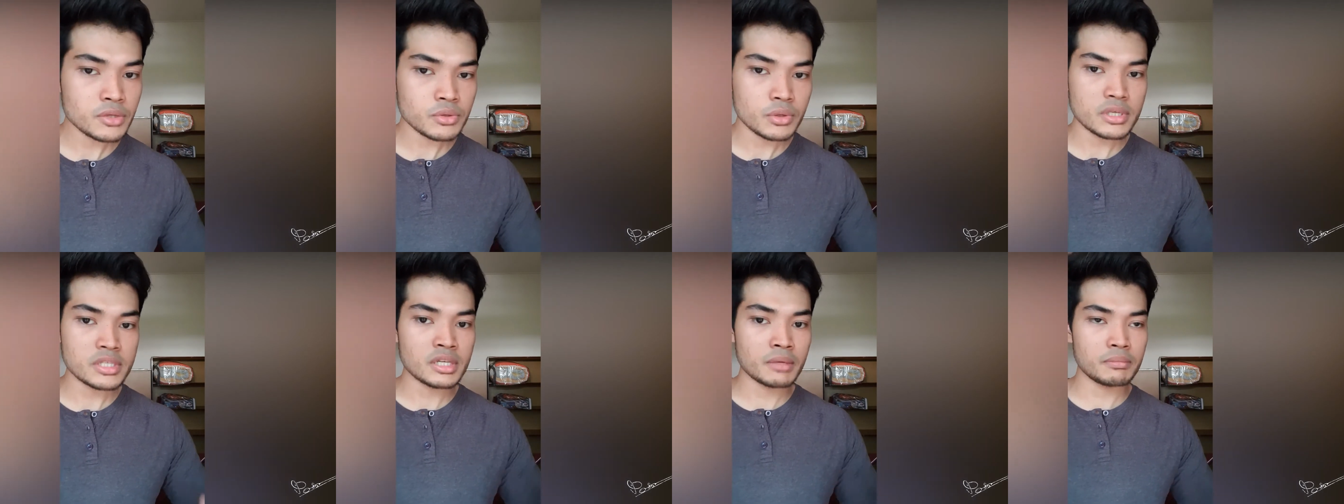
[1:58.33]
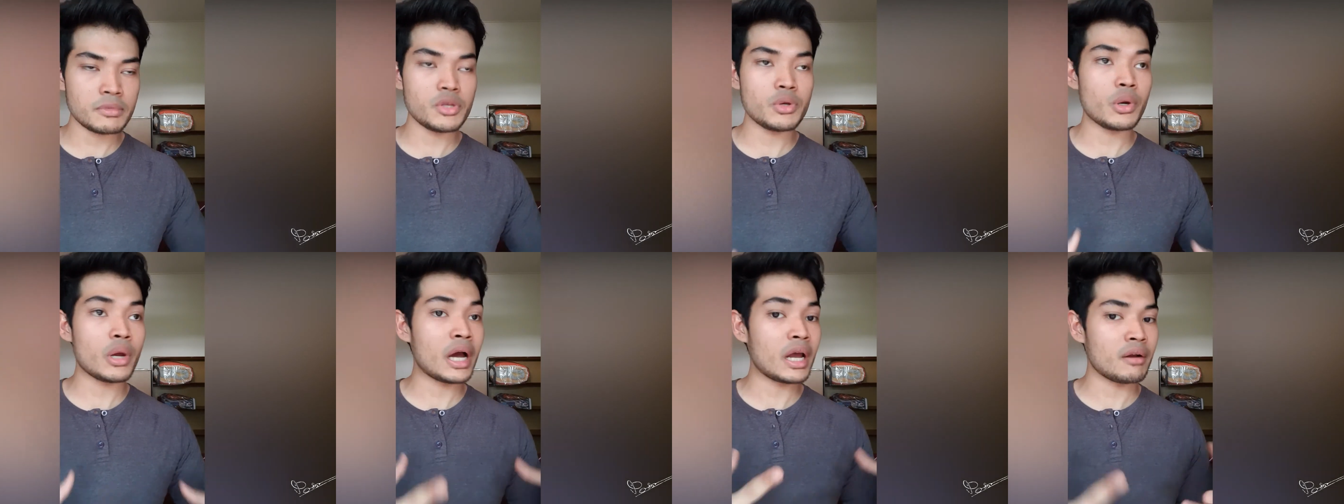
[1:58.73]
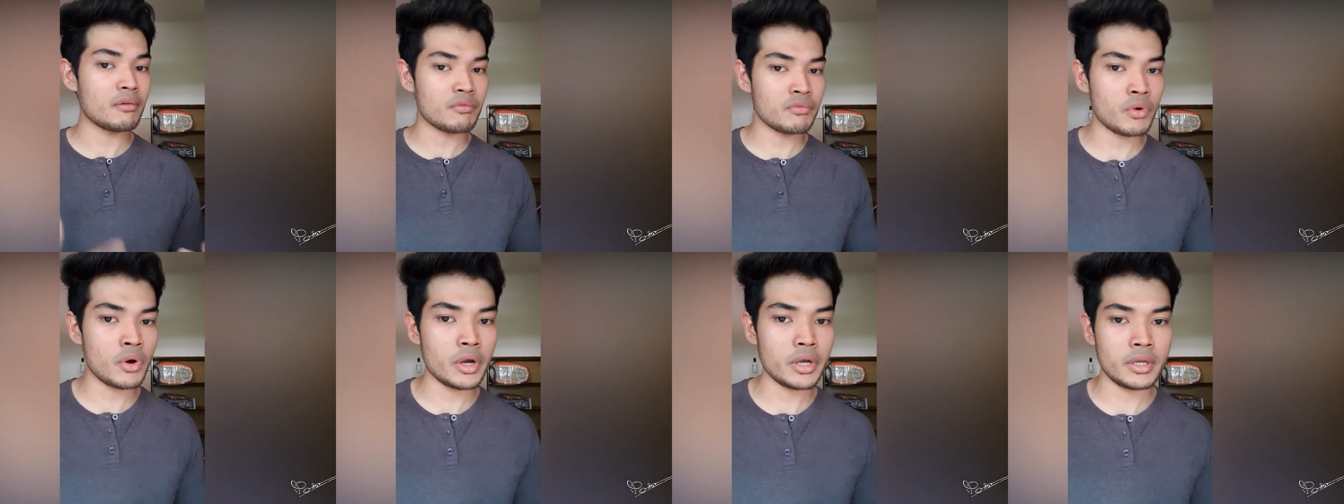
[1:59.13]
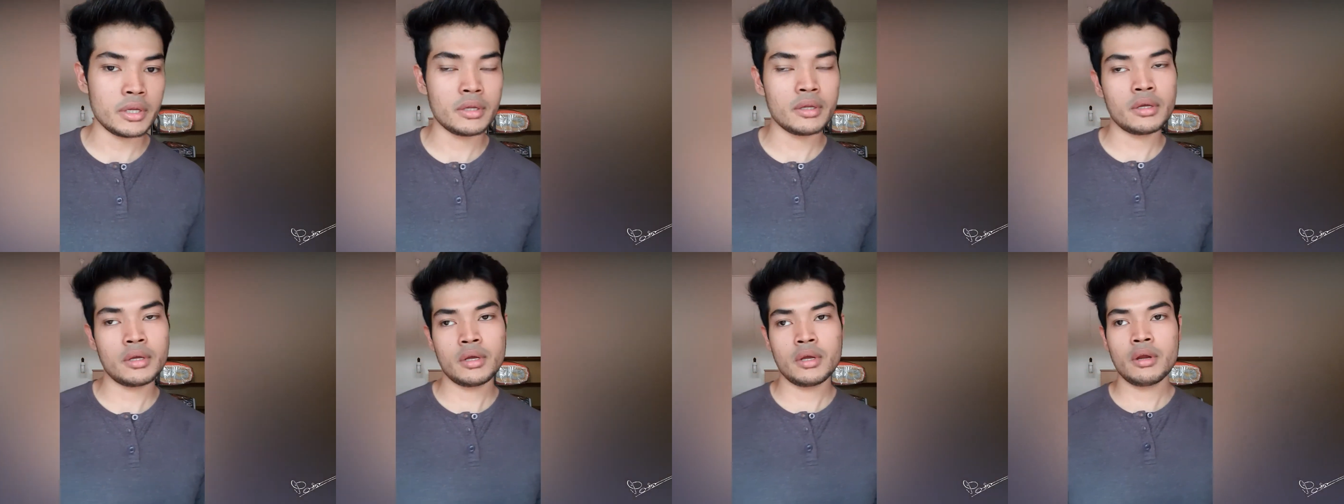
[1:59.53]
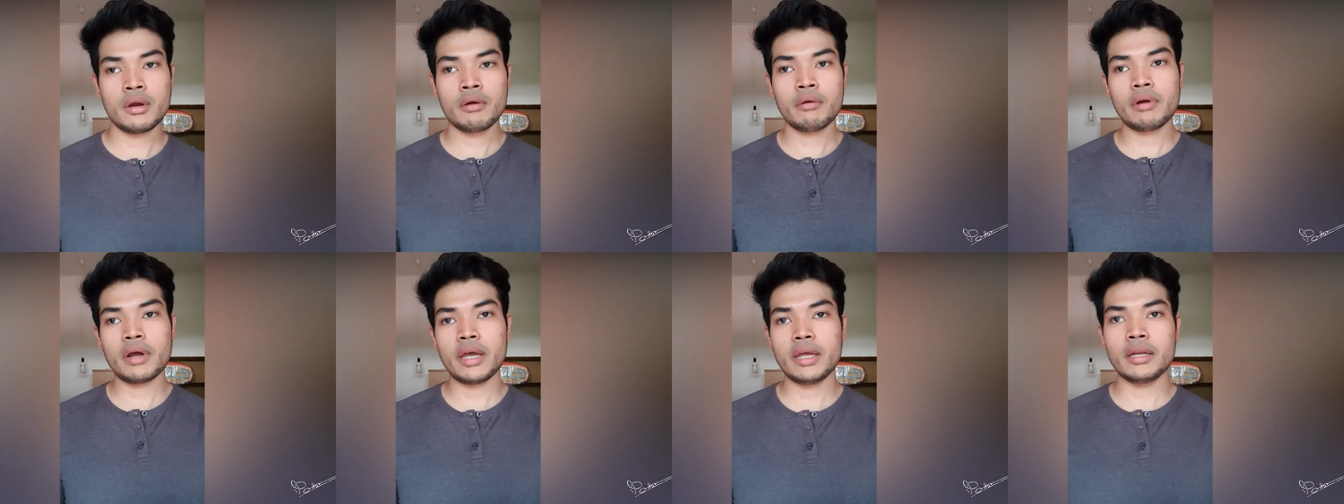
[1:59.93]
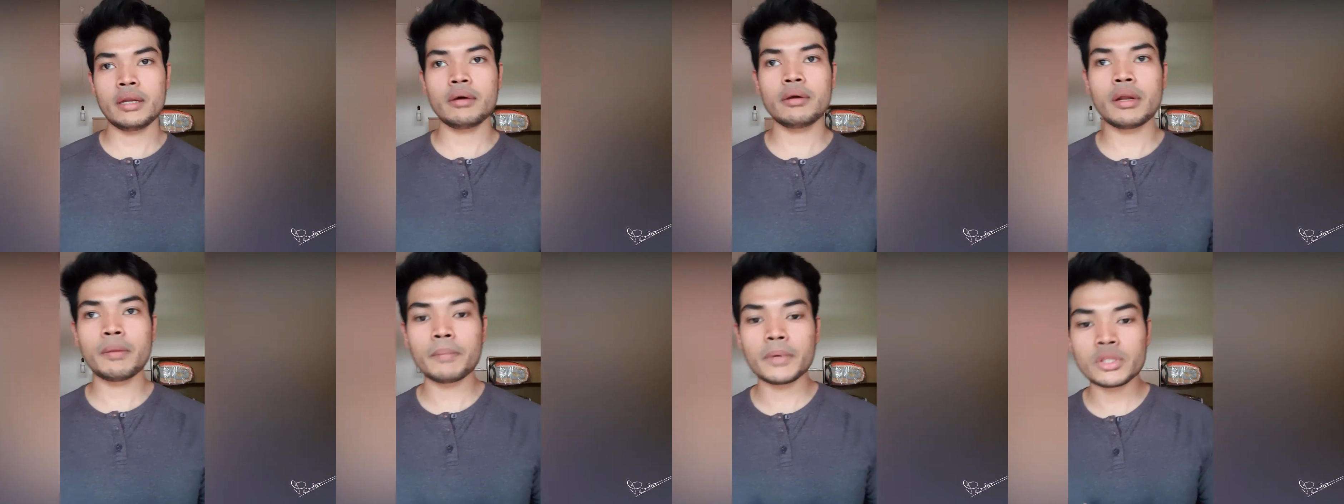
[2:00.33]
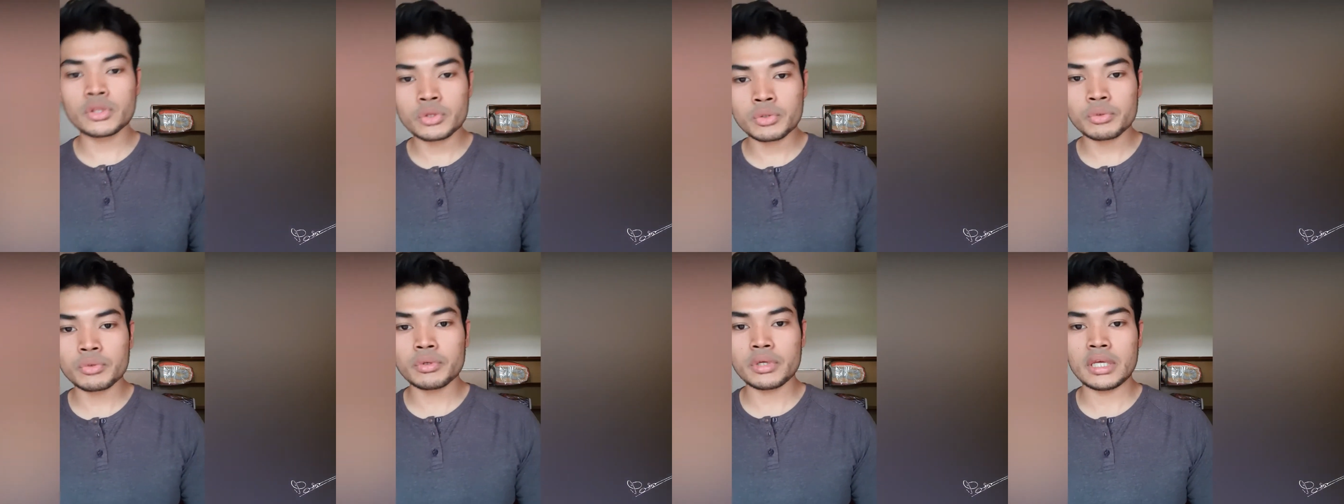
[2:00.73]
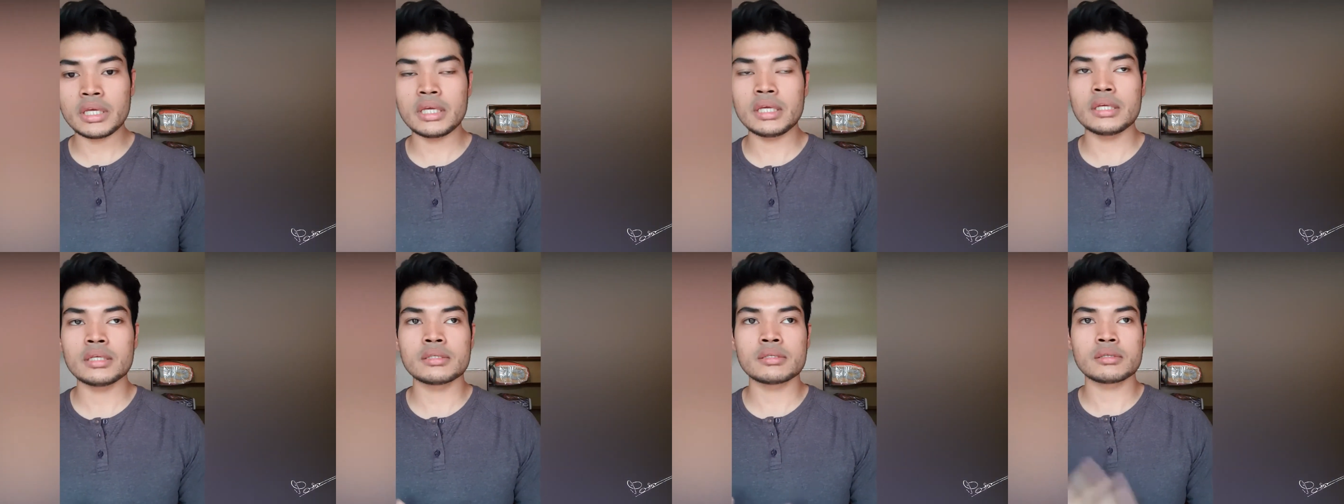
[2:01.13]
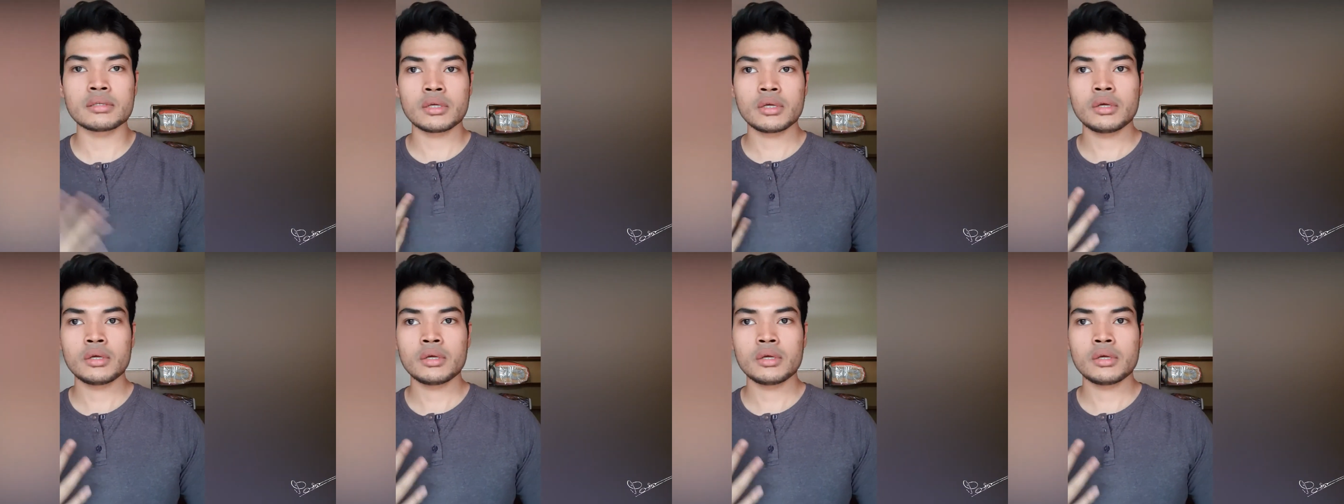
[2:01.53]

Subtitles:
so it's something you can't avoid. Right, now number two is